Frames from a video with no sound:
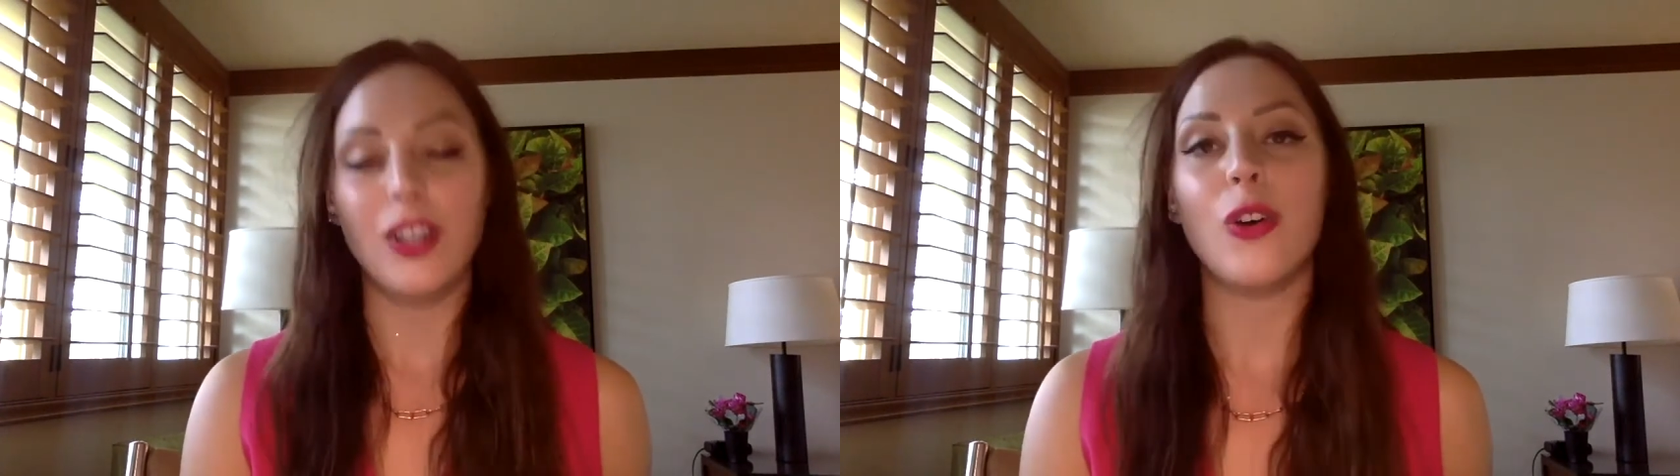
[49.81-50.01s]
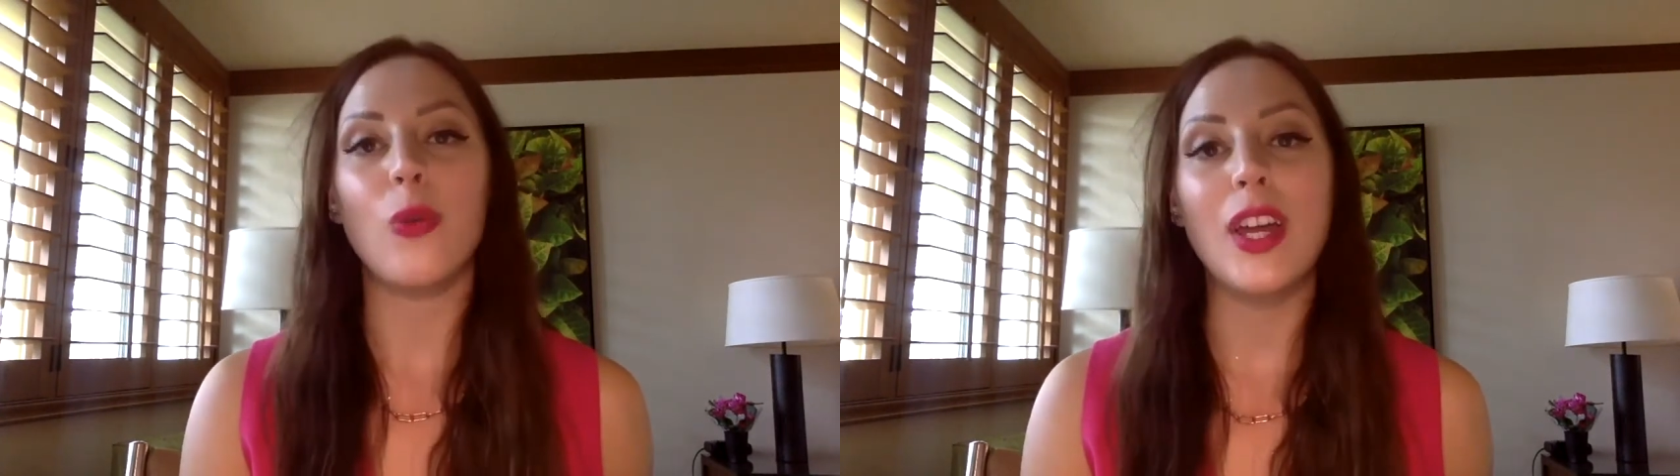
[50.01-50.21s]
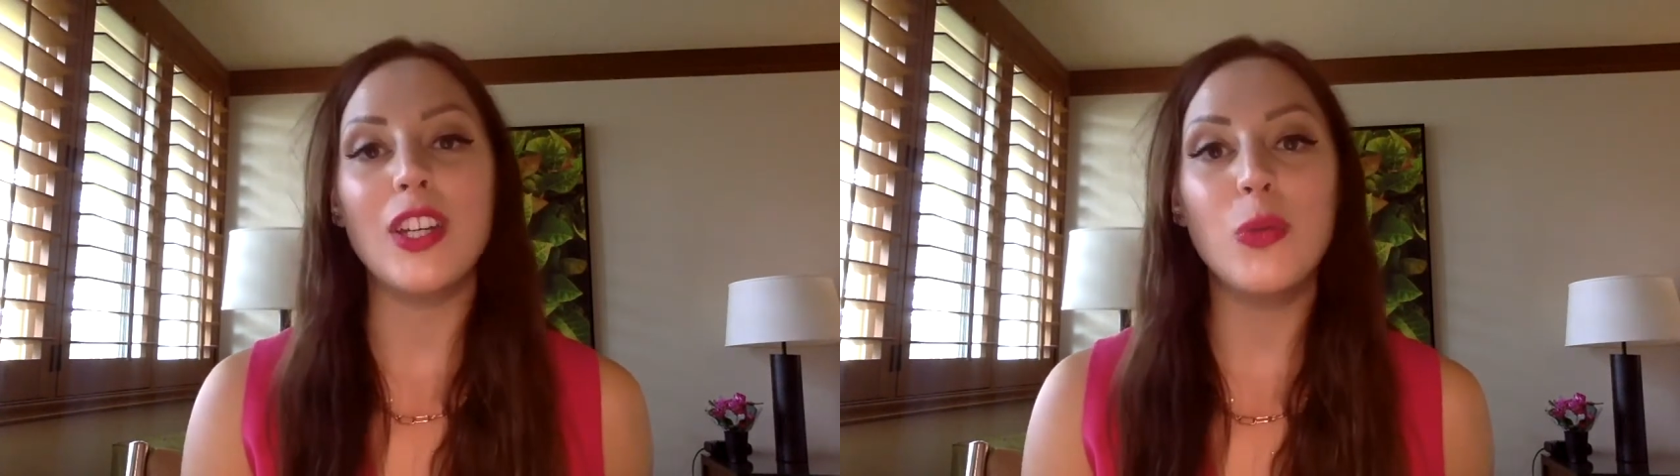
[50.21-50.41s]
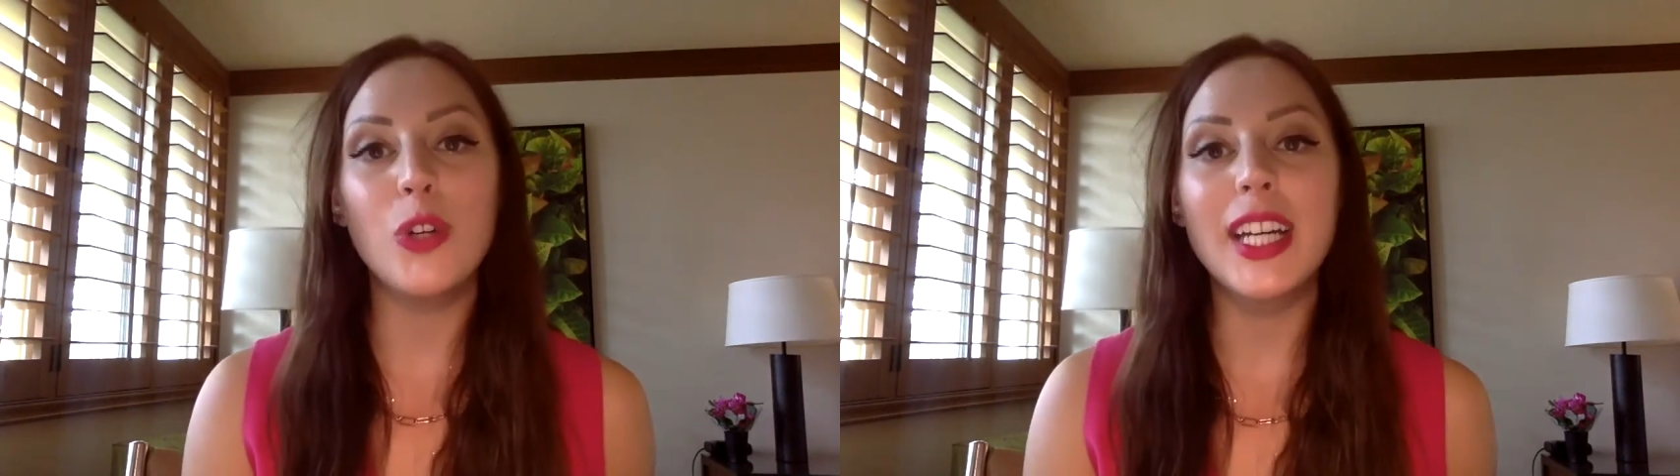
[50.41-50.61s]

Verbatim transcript: When you were a